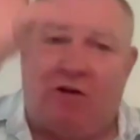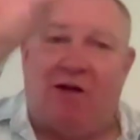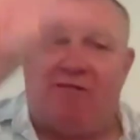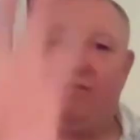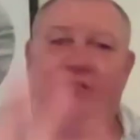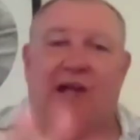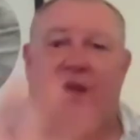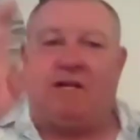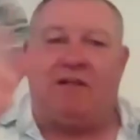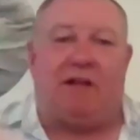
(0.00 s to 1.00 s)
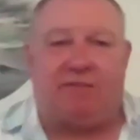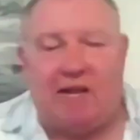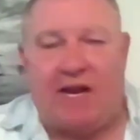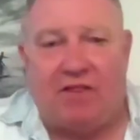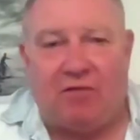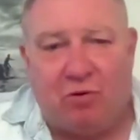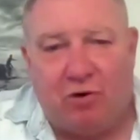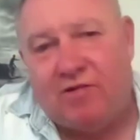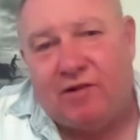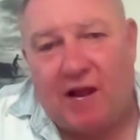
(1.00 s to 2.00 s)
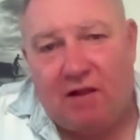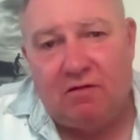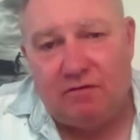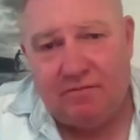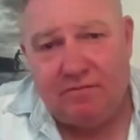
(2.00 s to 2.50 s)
you'll have a stand at the point of sale.